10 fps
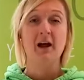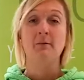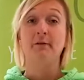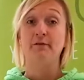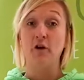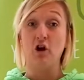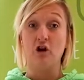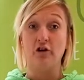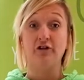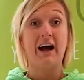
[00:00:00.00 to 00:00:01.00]
But
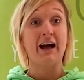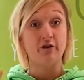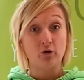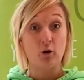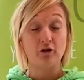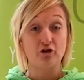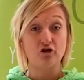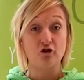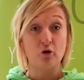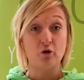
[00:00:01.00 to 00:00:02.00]
first I just wanted to
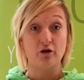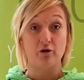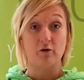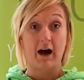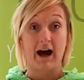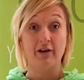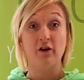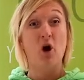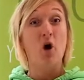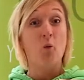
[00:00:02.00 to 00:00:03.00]
show you guys
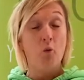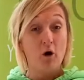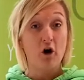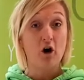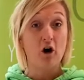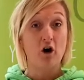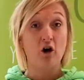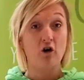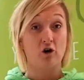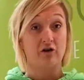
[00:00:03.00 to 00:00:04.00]
what our
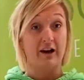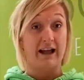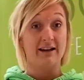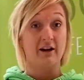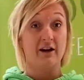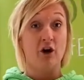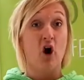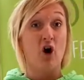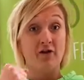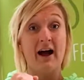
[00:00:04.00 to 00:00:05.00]
heart looks like
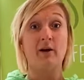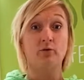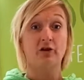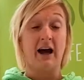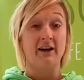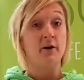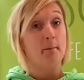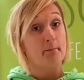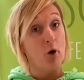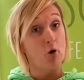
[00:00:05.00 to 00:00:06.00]
on the outside,
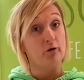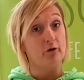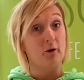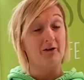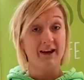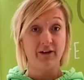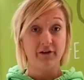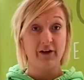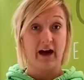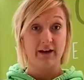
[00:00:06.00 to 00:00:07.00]
but also on the
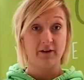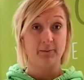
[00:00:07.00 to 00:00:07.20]
inside.